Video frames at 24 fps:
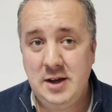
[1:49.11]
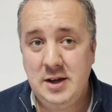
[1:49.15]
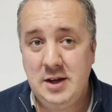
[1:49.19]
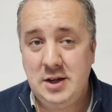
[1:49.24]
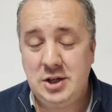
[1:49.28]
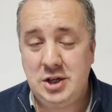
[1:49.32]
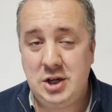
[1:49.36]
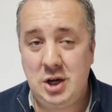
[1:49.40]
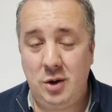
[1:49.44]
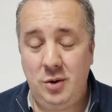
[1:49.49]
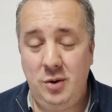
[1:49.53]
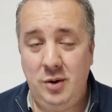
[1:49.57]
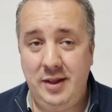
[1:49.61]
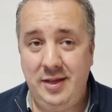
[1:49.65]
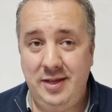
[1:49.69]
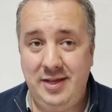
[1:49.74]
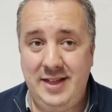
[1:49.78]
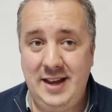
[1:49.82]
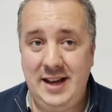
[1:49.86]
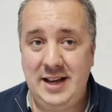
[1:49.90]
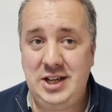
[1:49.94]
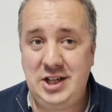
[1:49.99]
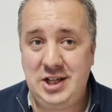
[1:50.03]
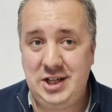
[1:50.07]
So
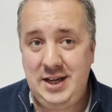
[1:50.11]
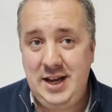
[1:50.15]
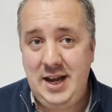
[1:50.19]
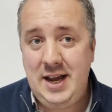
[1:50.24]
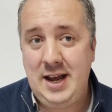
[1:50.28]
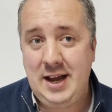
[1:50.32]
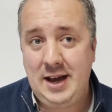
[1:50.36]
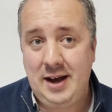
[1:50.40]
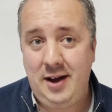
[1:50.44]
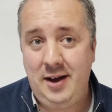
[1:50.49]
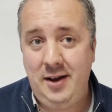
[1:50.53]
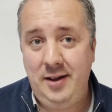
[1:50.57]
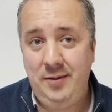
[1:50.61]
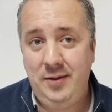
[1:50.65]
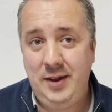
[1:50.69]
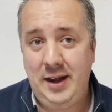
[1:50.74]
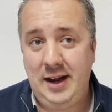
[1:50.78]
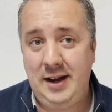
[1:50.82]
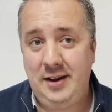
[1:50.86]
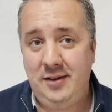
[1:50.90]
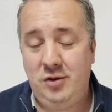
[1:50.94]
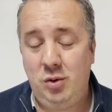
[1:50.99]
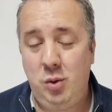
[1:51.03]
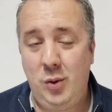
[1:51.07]
this year,
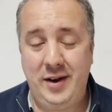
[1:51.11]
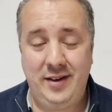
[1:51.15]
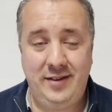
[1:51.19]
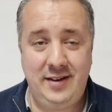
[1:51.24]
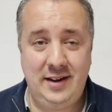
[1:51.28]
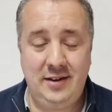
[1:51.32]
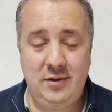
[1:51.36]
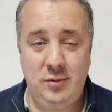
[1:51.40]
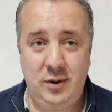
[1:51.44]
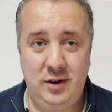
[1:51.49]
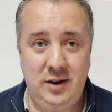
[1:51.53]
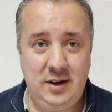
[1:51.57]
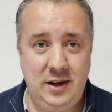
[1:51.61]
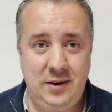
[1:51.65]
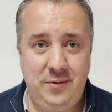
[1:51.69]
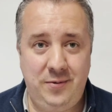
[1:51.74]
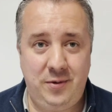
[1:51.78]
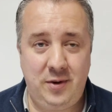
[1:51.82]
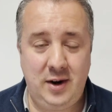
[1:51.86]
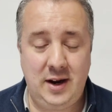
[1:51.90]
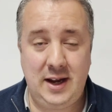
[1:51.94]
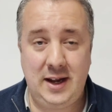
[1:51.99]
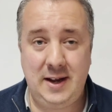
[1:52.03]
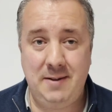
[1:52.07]
in
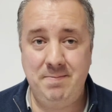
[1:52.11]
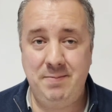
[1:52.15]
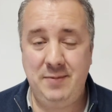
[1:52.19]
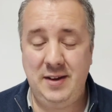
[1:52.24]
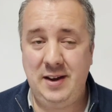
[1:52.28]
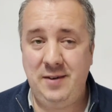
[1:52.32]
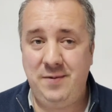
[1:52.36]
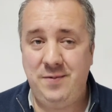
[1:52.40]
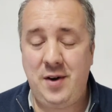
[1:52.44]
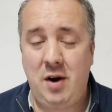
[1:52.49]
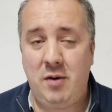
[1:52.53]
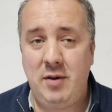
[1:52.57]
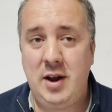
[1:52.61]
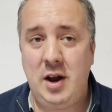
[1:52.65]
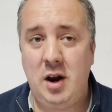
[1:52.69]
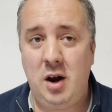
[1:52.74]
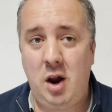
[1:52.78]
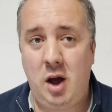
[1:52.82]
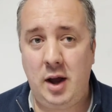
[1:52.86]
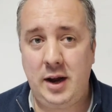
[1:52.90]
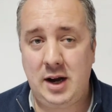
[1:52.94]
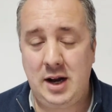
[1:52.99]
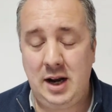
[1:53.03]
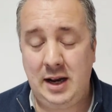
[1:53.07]
2023, it's very
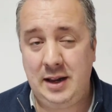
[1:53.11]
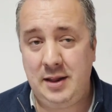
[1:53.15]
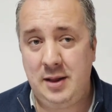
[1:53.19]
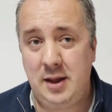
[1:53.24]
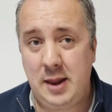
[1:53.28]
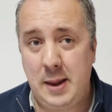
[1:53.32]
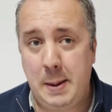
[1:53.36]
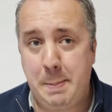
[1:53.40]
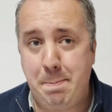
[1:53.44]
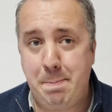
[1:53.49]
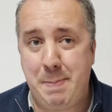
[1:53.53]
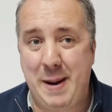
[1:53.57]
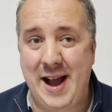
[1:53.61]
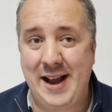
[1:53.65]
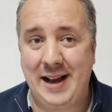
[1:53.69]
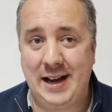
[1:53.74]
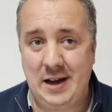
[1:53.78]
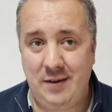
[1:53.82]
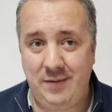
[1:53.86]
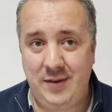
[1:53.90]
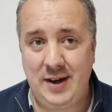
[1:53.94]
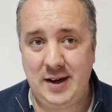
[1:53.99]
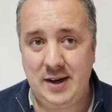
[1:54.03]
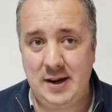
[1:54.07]
unlikely that the Bank
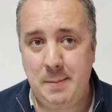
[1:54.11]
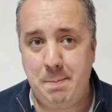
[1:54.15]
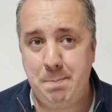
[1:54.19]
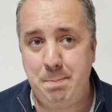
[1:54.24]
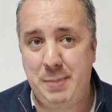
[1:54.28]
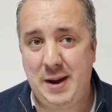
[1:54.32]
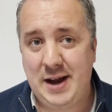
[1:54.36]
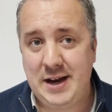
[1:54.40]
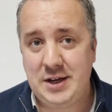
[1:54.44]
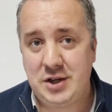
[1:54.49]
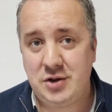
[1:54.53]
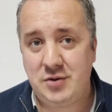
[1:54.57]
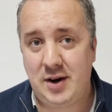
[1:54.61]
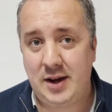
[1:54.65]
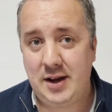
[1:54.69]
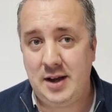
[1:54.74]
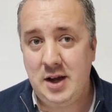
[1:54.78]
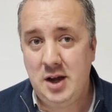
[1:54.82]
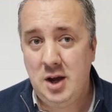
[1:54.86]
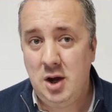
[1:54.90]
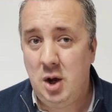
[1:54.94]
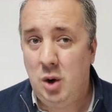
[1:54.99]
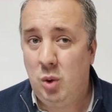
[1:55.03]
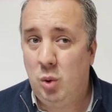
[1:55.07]
of England base rate
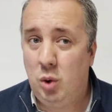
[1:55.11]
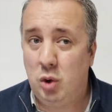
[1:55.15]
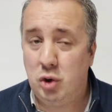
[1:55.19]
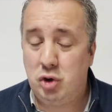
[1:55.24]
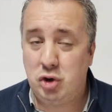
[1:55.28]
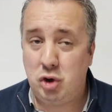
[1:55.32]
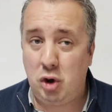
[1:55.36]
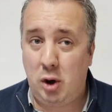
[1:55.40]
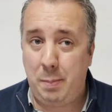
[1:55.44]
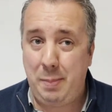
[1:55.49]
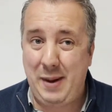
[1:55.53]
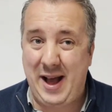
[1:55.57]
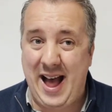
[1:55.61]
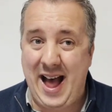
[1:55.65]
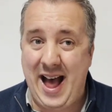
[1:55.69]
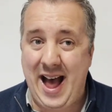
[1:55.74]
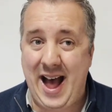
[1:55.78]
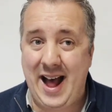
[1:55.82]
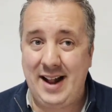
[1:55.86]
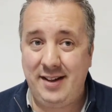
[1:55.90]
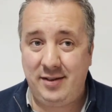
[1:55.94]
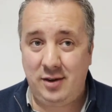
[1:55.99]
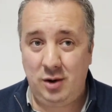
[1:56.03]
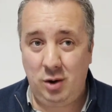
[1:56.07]
will drop
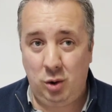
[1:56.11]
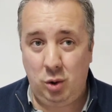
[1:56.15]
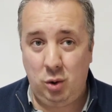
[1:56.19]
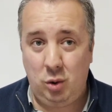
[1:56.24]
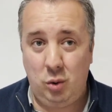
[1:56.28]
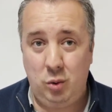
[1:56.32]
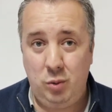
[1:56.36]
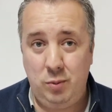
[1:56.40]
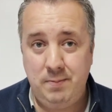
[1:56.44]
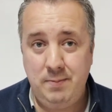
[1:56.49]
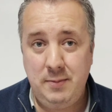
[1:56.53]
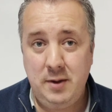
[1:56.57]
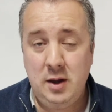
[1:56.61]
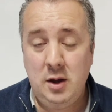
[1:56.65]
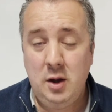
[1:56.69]
at all.